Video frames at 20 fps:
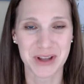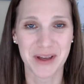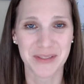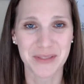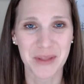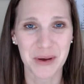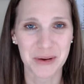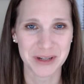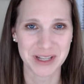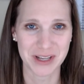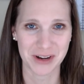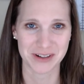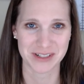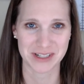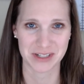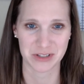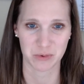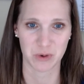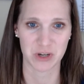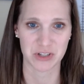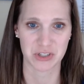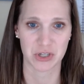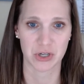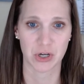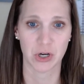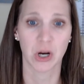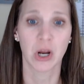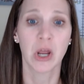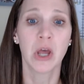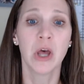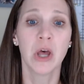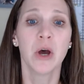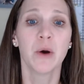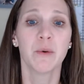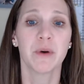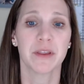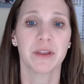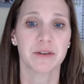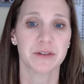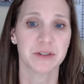unloading our dishwasher,
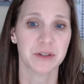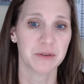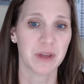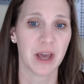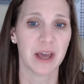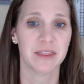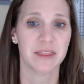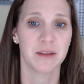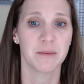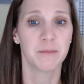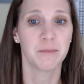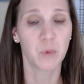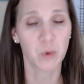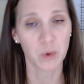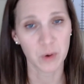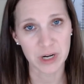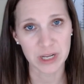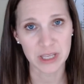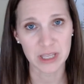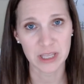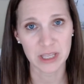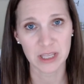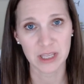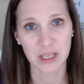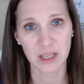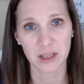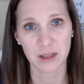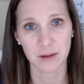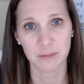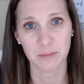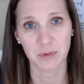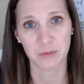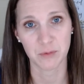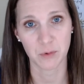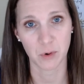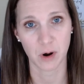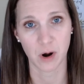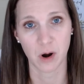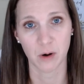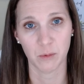we either do that in the morning
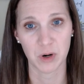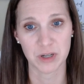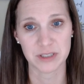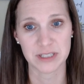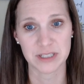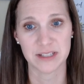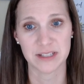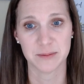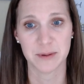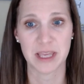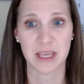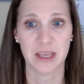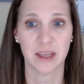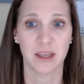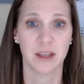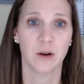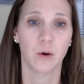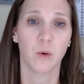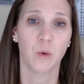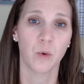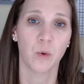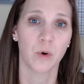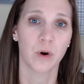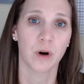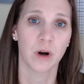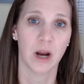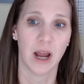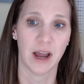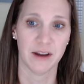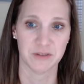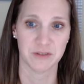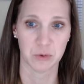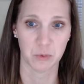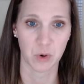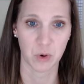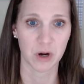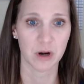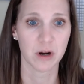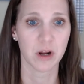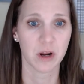before our work days begin or after
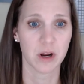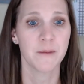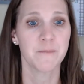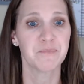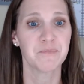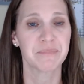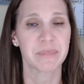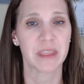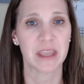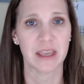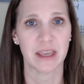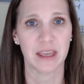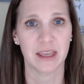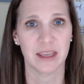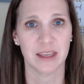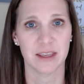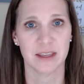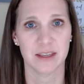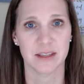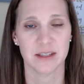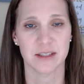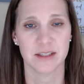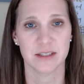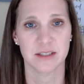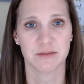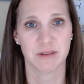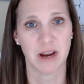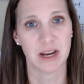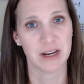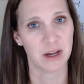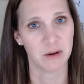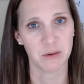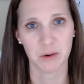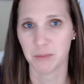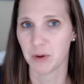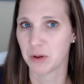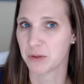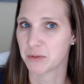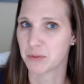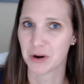work. And right now we're
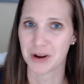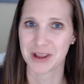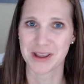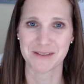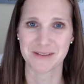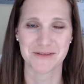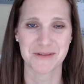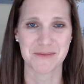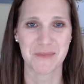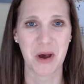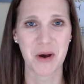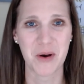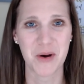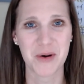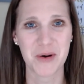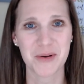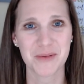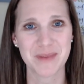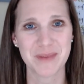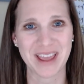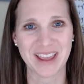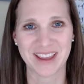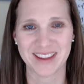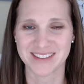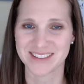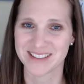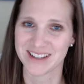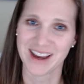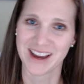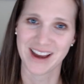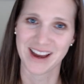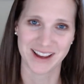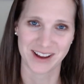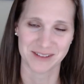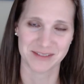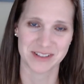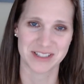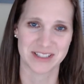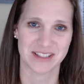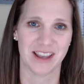both working from home, and I
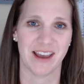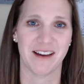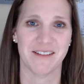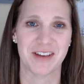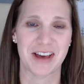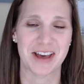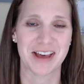obviously have